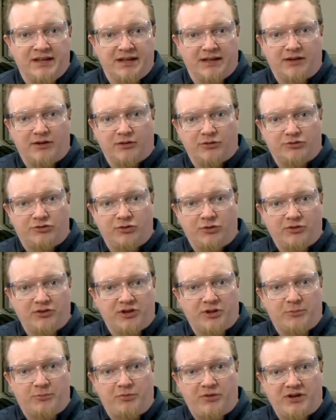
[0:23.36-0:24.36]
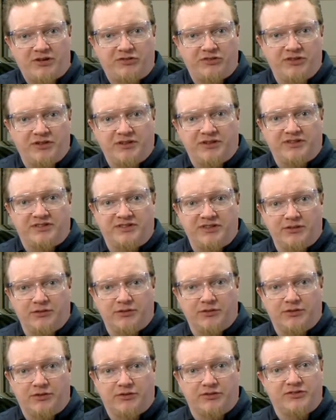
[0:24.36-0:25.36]
And it'll show the compression in the
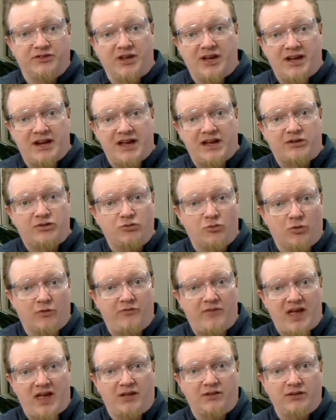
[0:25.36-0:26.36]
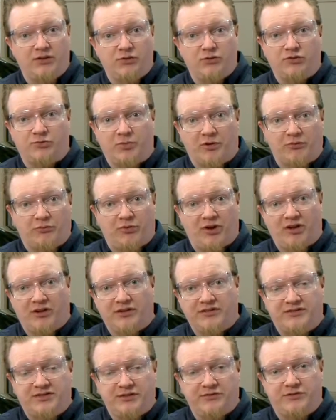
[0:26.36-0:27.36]
cylinders, not actual values, but
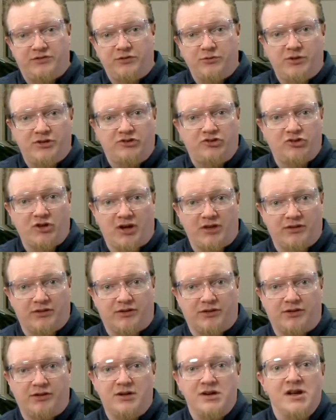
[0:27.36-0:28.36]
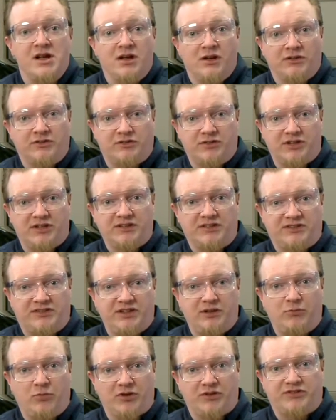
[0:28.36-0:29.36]
relative to each other, so you can
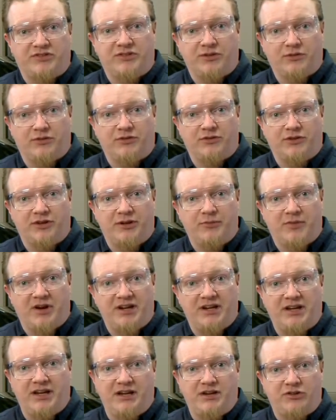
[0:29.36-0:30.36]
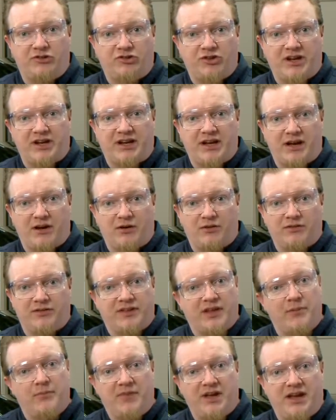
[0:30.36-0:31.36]
see which cylinder you might need to check
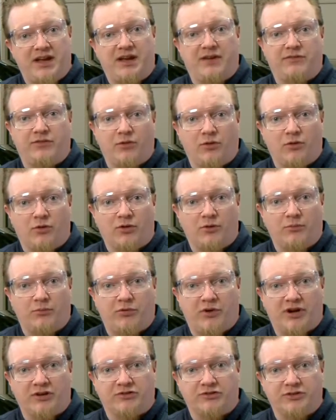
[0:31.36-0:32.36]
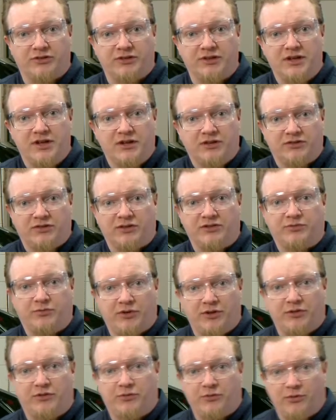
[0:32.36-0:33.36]
out that may have the low compression. So let's
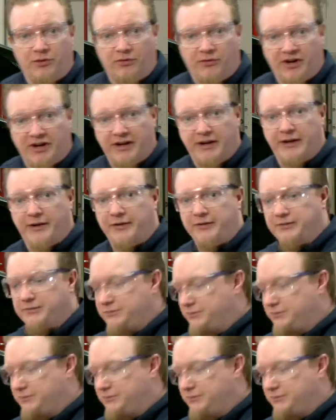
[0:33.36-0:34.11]
run through it right now.